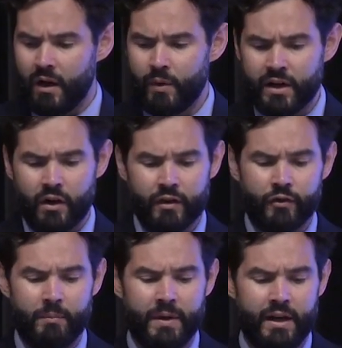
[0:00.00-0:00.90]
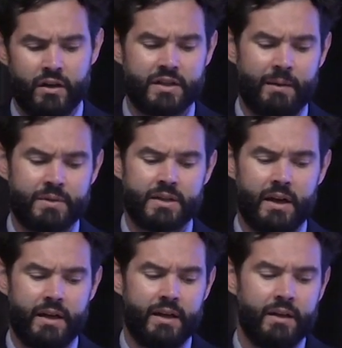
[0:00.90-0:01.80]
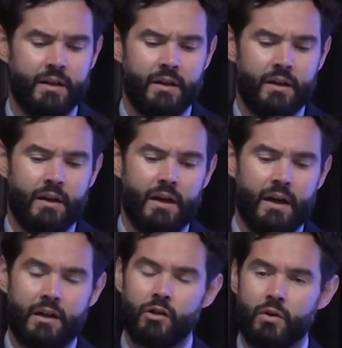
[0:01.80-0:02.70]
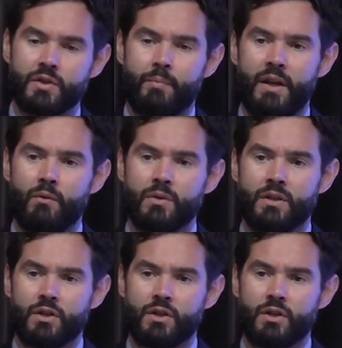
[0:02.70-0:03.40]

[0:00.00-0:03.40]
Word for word: And we know that from the InterSePT study, uh, clozapine was